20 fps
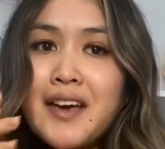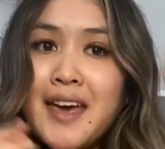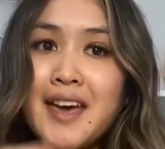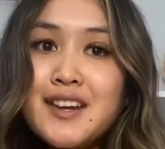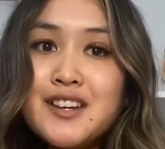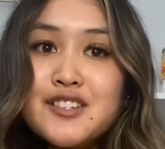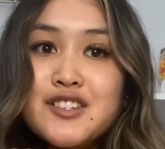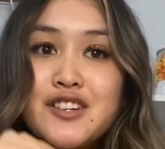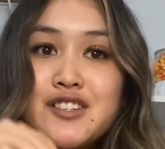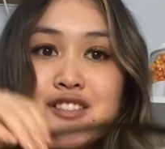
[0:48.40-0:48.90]

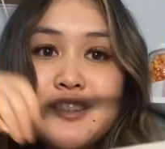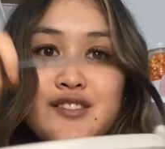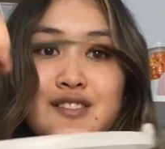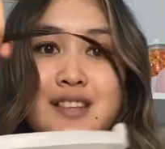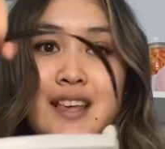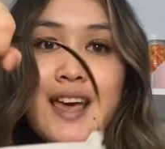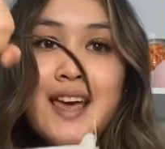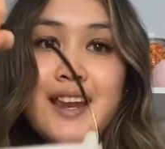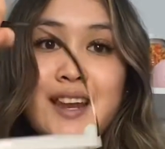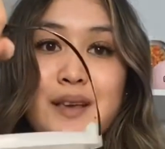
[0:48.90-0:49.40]
candy jars, those
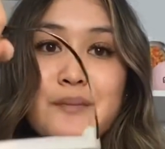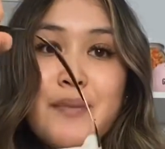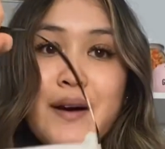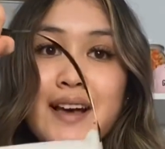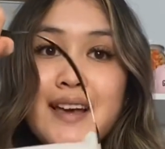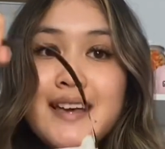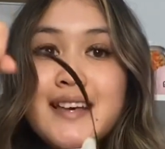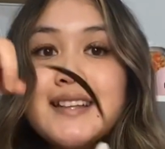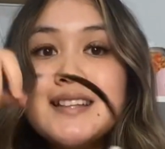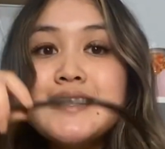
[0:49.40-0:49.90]
candy
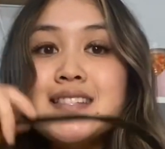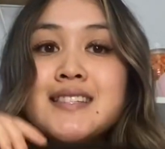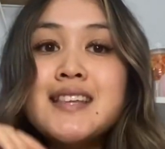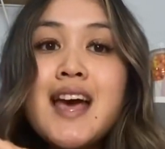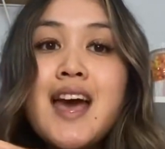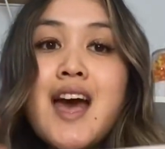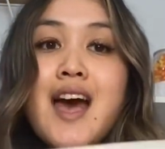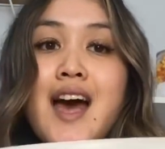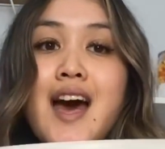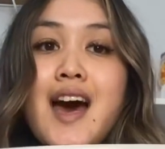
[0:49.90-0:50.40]
buckets.
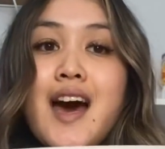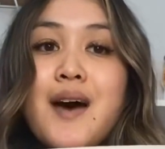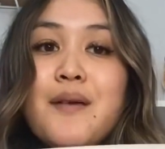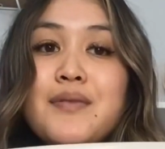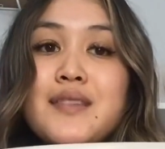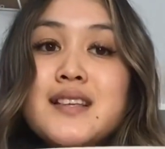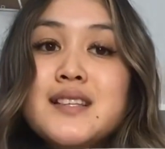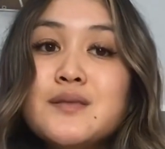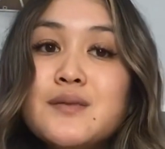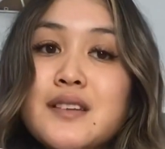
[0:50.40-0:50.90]

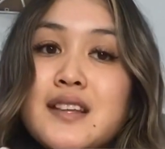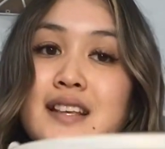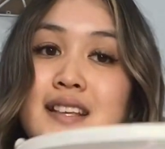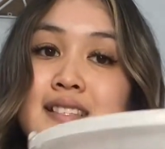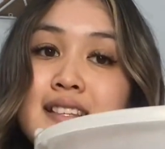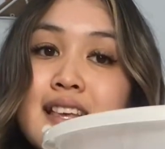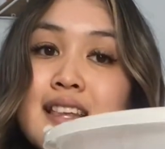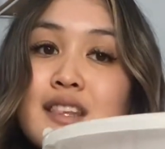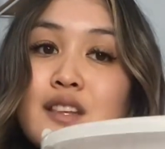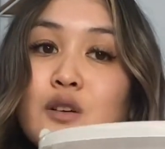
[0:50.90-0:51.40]
This one is
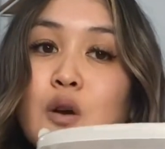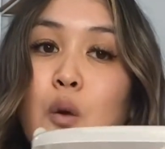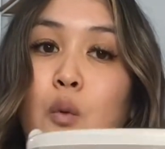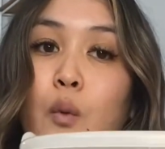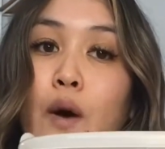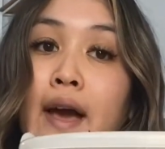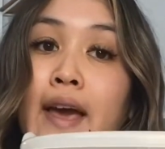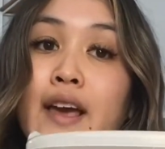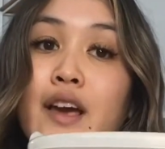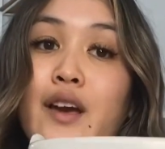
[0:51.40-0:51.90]
a little
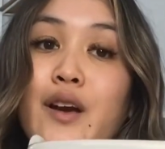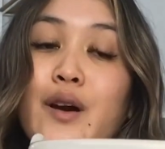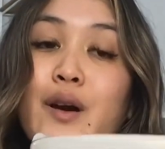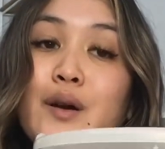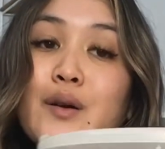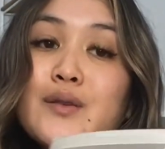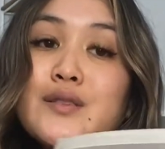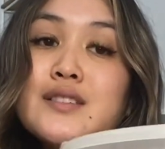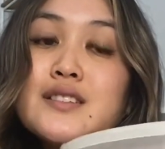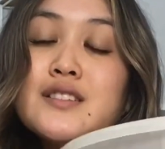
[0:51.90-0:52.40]
white
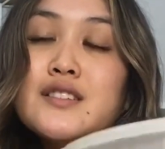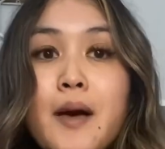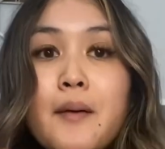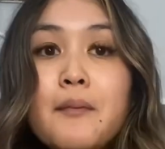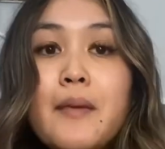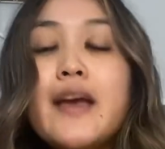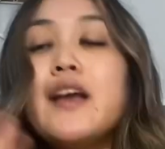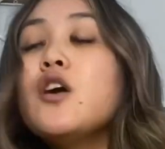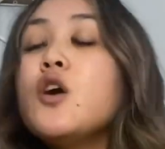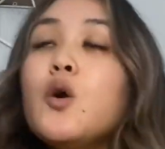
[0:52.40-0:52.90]
ghost.
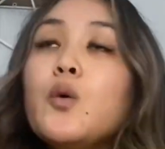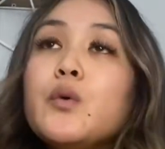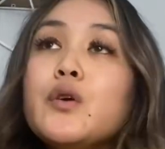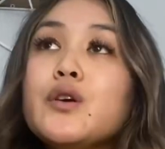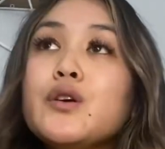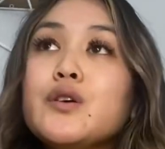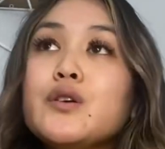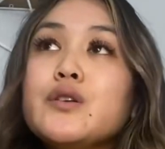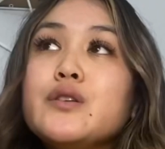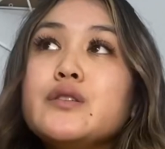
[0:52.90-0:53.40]
My
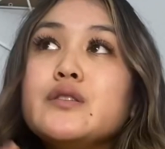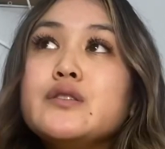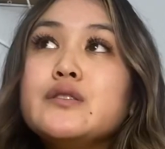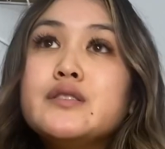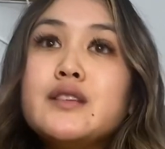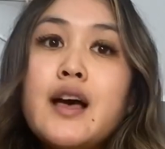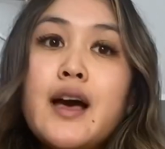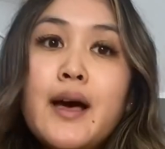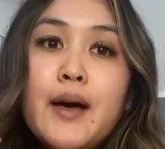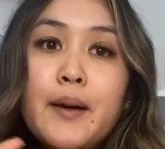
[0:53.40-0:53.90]
coworker's
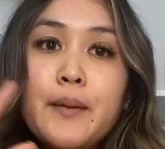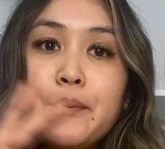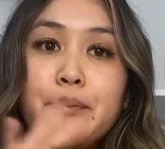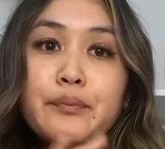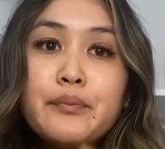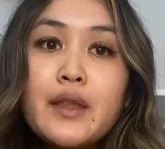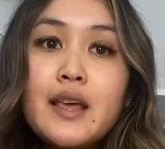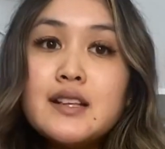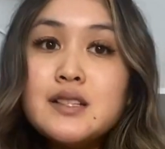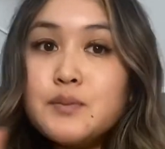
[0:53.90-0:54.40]

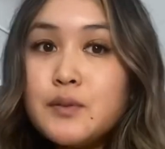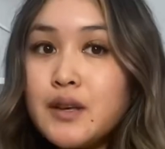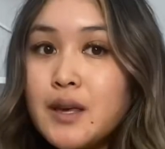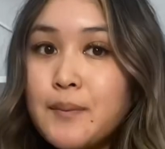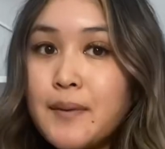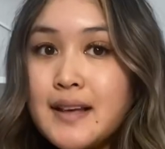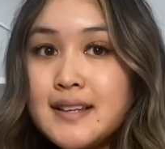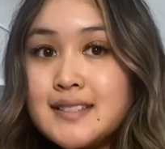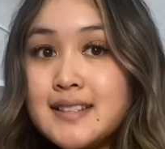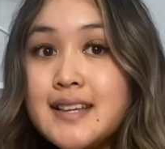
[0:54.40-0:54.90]
spooky
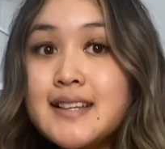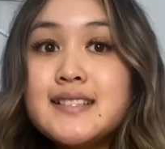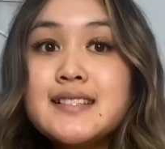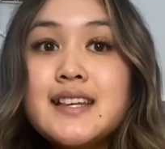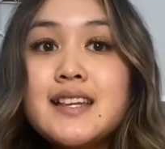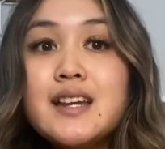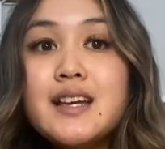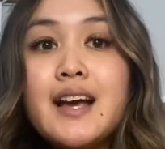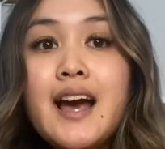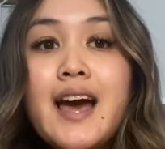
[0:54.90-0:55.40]
basket's
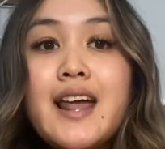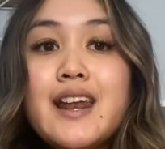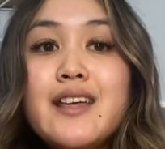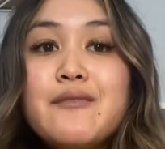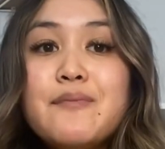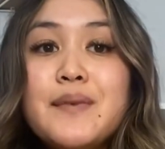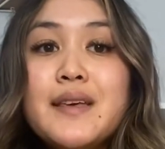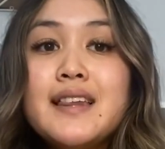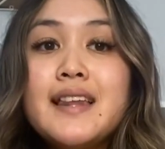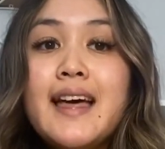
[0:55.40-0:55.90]
gonna kind
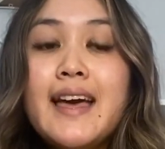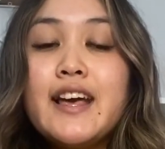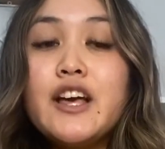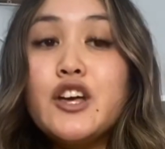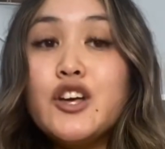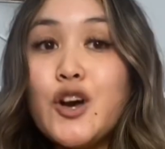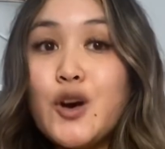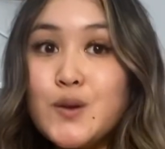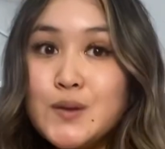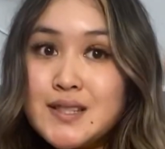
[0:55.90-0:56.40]
of be like
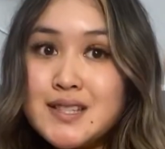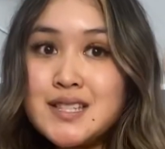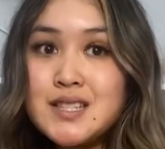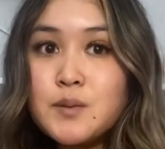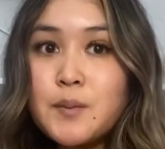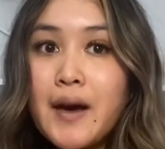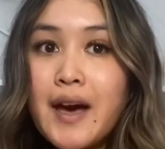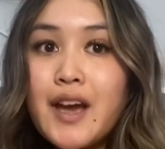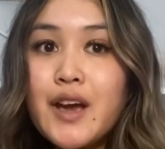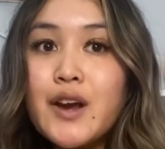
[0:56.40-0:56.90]
ghost
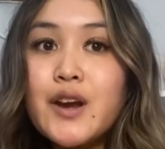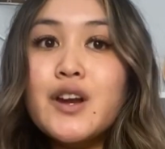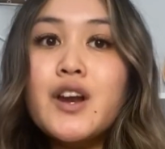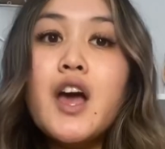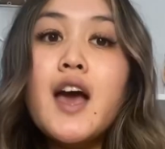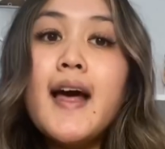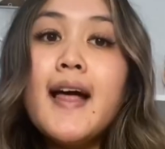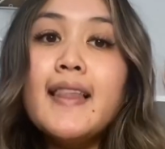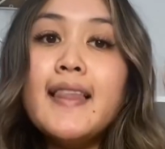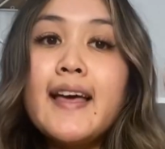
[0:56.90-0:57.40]
inspired,
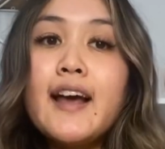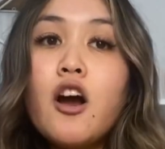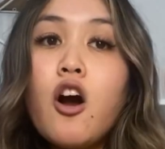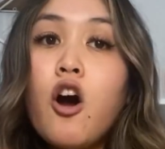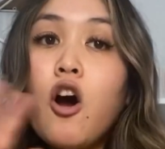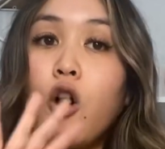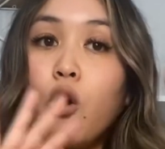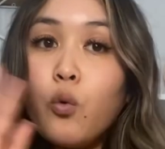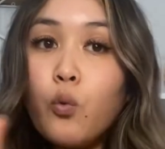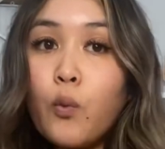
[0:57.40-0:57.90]
like
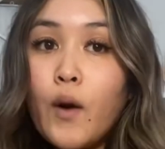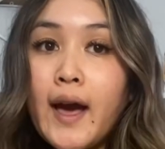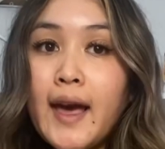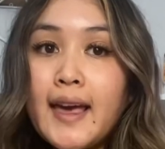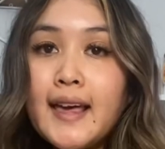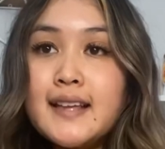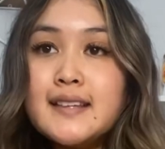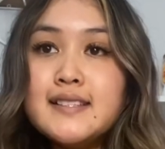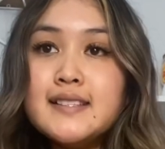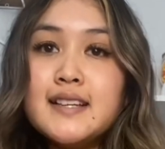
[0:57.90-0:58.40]
all
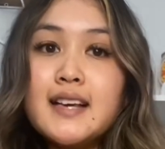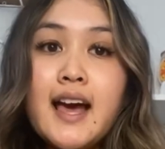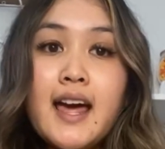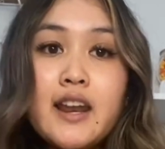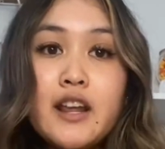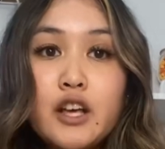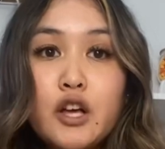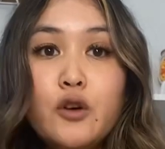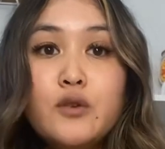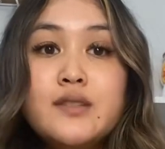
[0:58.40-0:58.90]
white, kind
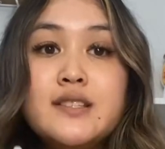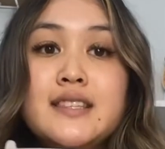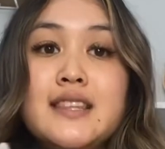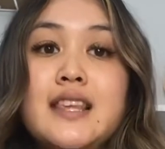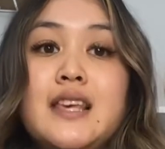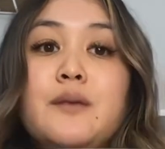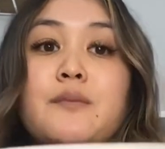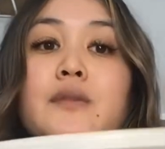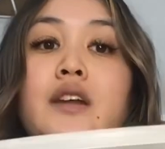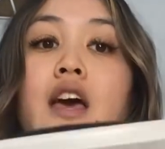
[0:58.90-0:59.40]
of ghost
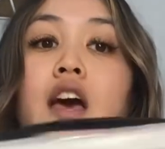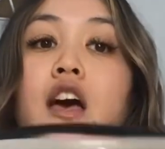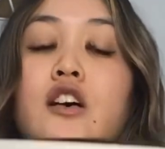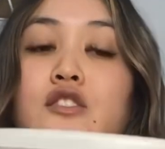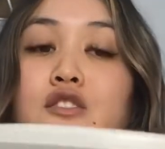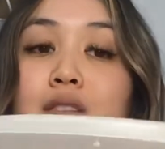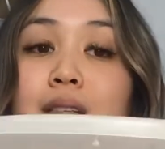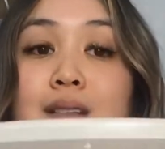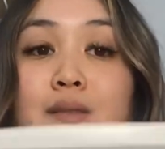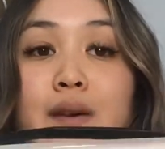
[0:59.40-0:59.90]
themed.
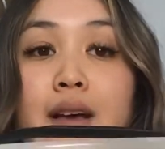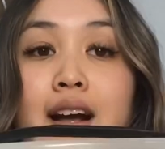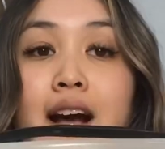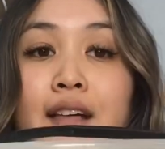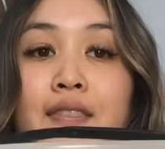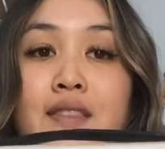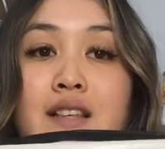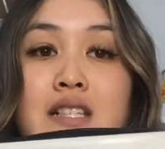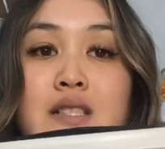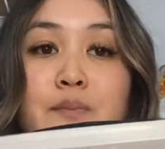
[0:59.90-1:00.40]
So that's why I
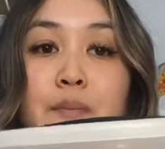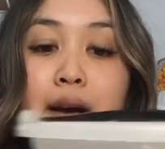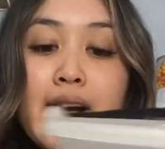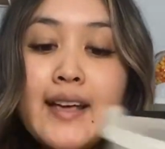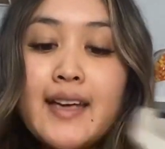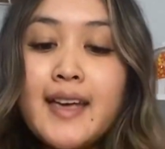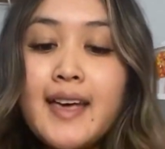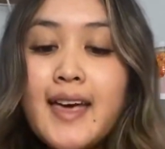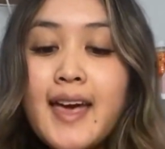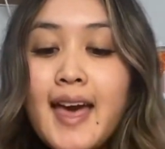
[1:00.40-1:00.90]
got this
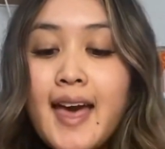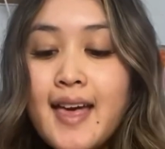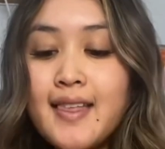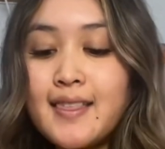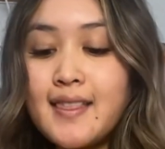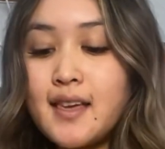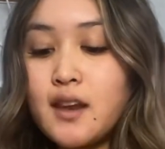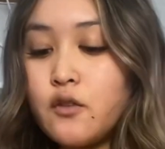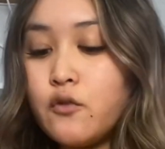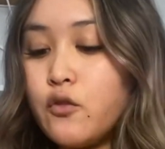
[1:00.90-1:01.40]
bucket. And
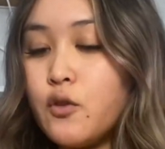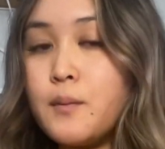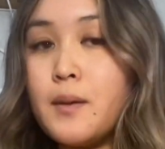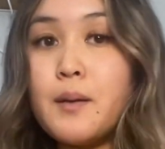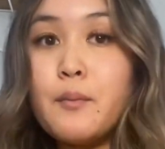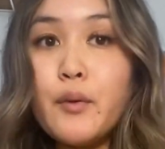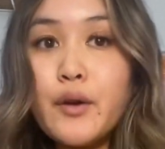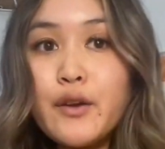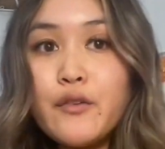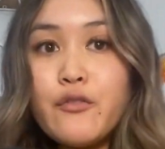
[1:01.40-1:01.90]
then for my
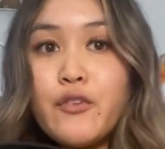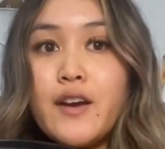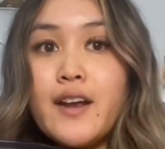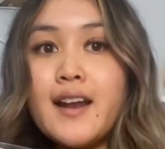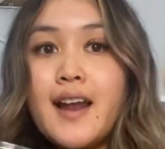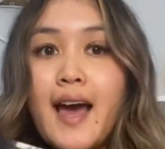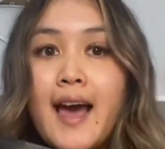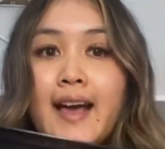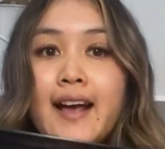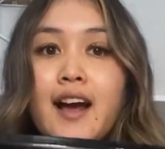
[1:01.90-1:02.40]
boyfriend,
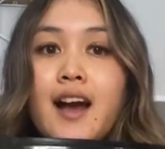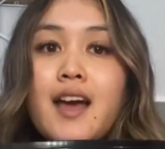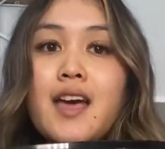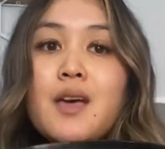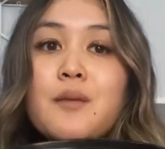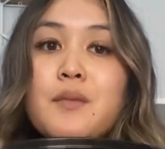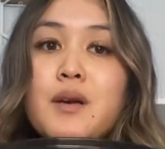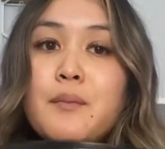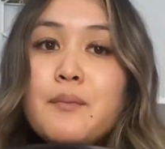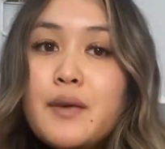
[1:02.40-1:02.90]
I got
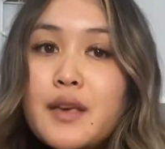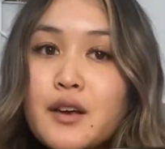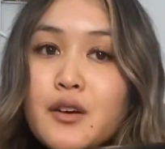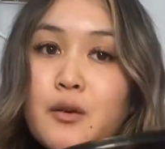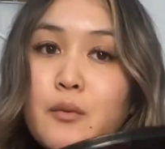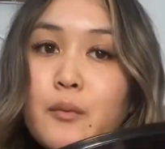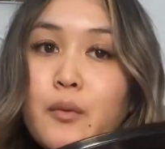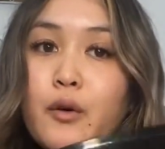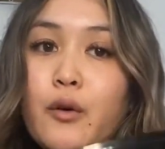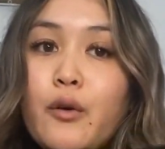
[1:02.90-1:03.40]
him a bigger
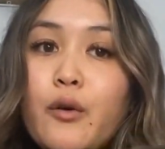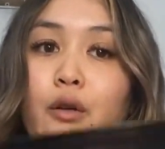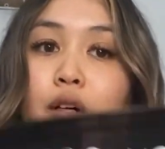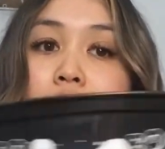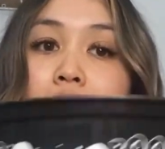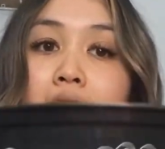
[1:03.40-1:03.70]
bowl